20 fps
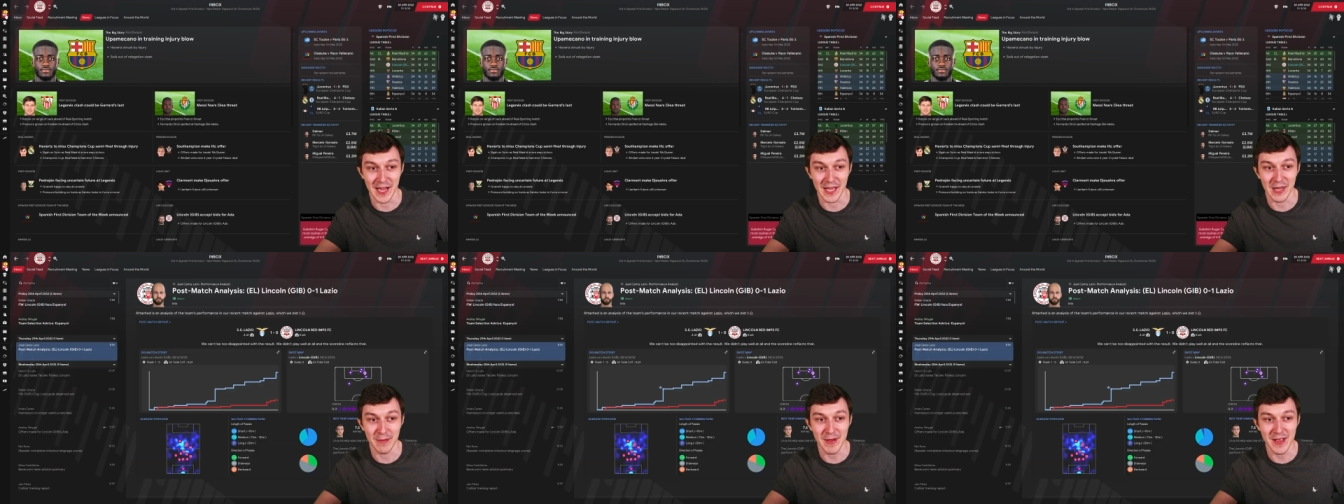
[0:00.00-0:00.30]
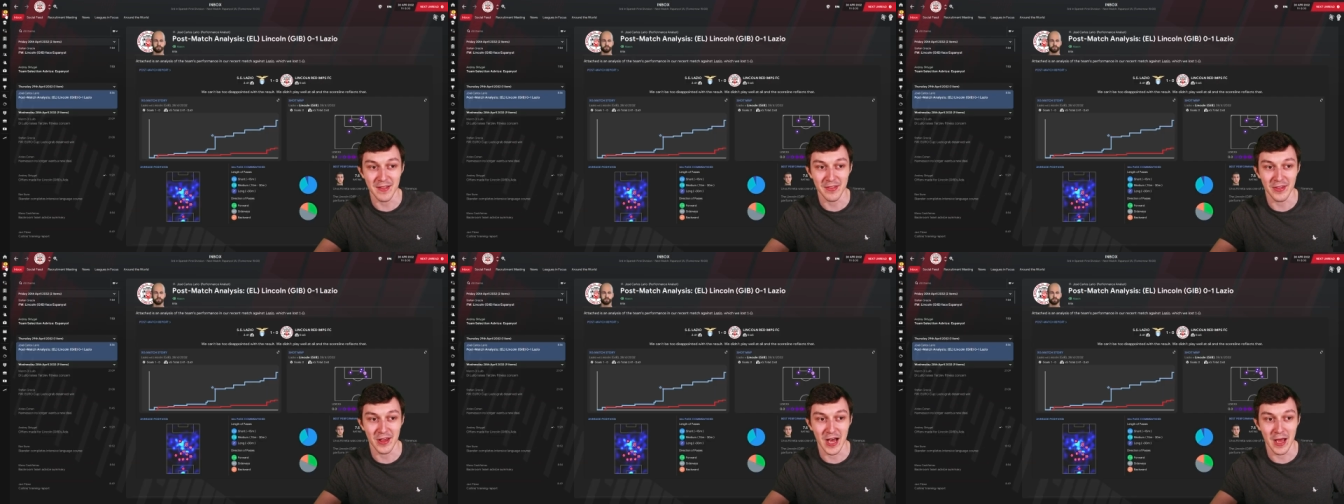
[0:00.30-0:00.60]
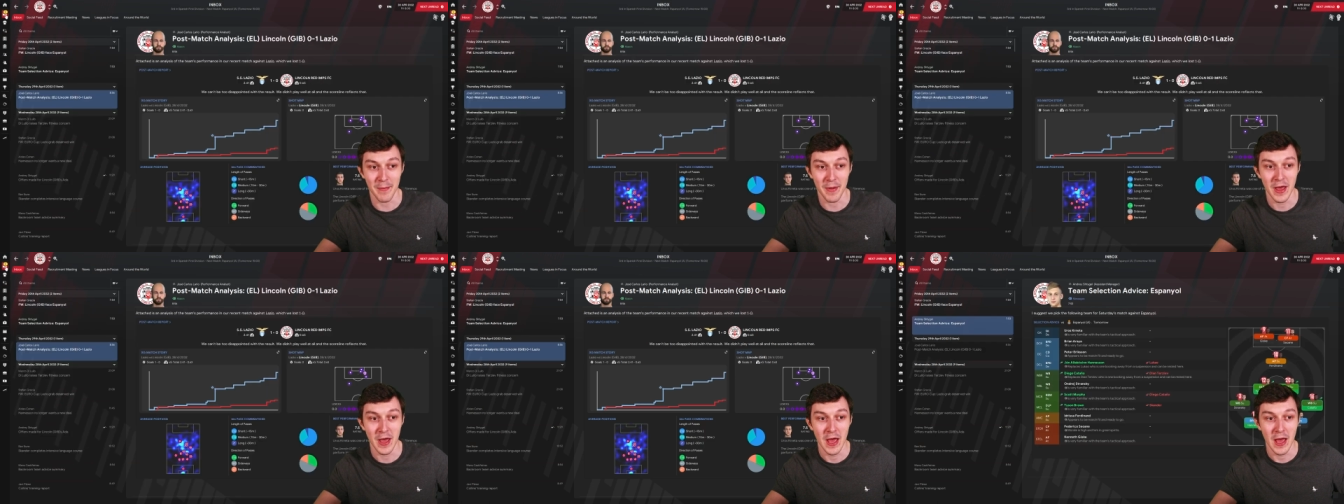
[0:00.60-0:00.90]
In the
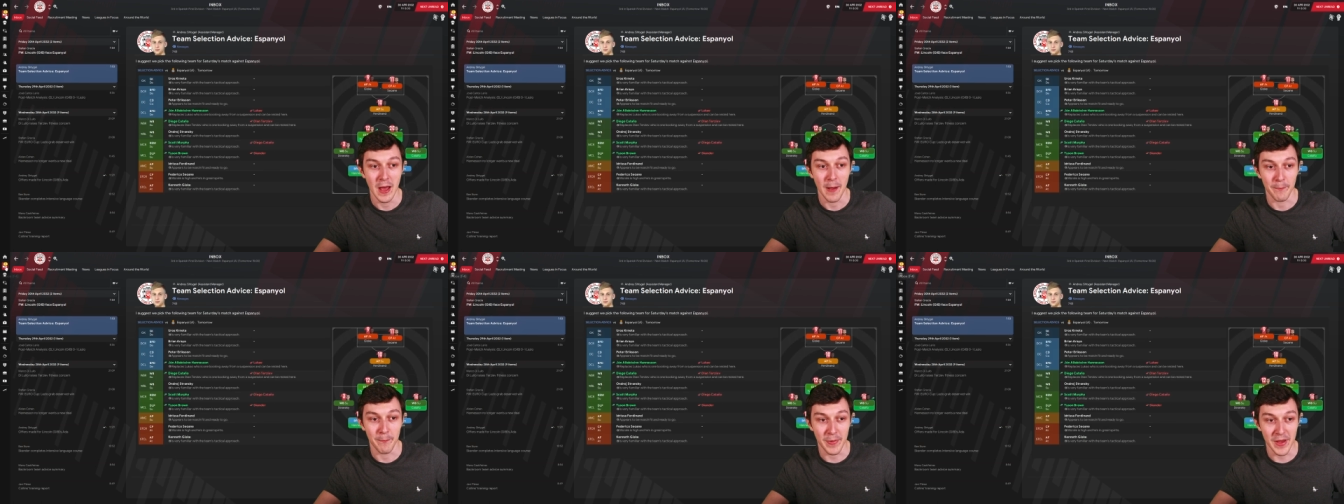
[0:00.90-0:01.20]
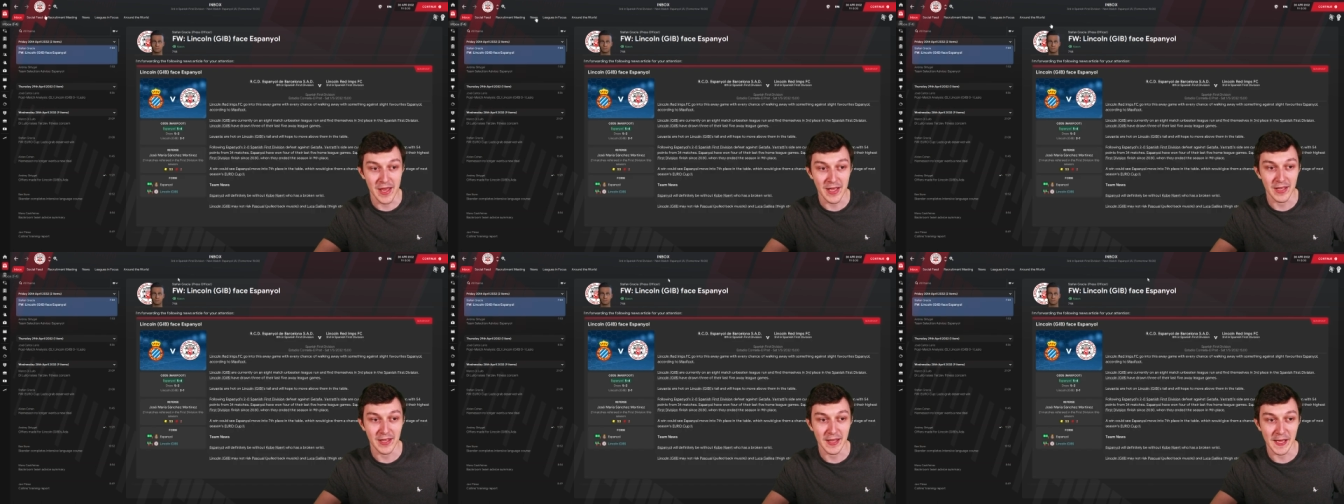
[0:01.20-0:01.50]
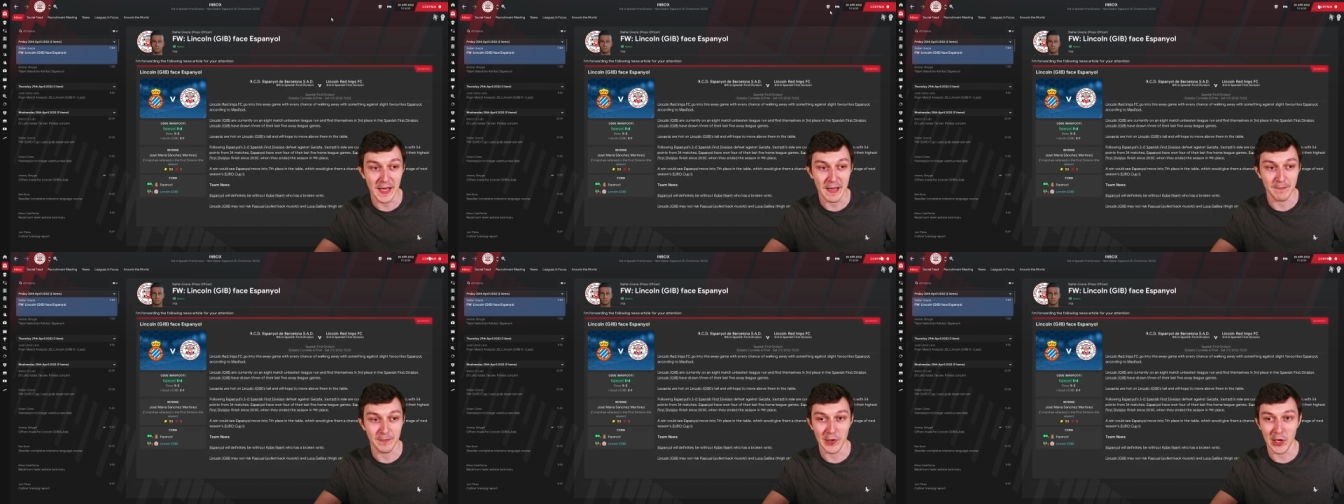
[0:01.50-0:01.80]
meantime, big game